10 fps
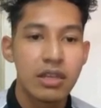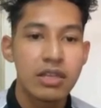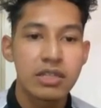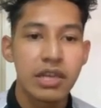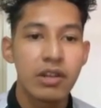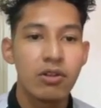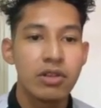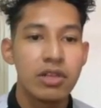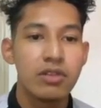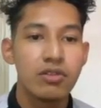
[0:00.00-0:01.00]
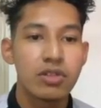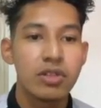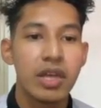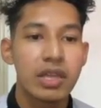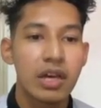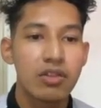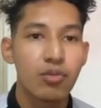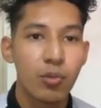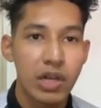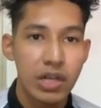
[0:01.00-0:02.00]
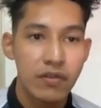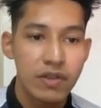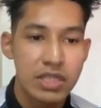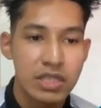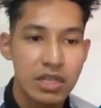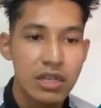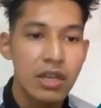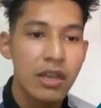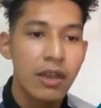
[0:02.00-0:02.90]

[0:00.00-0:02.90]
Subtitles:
This technology uses data to predict feature,